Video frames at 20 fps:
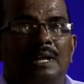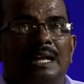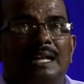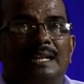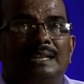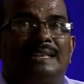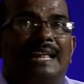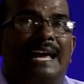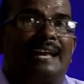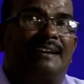
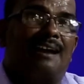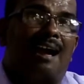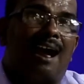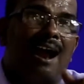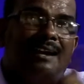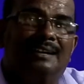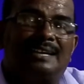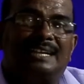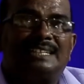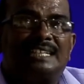That
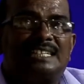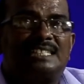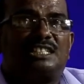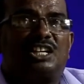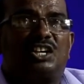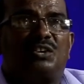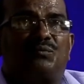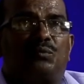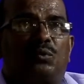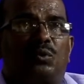
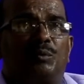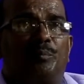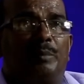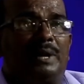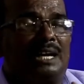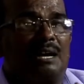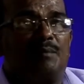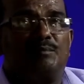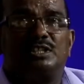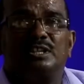undigested food
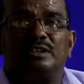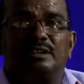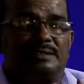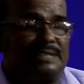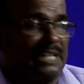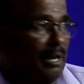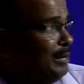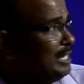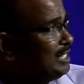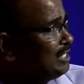becomes into
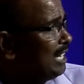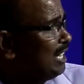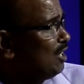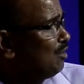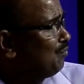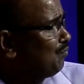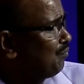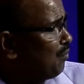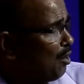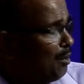
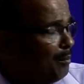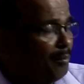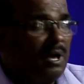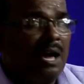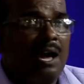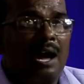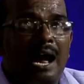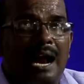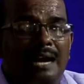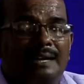semi-solid form,
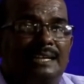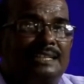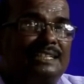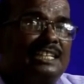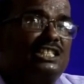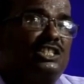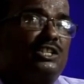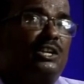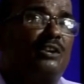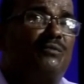
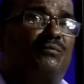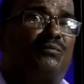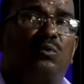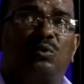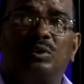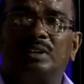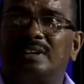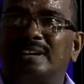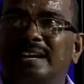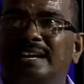undigested
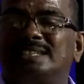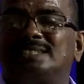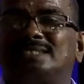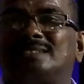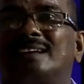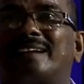food reaches the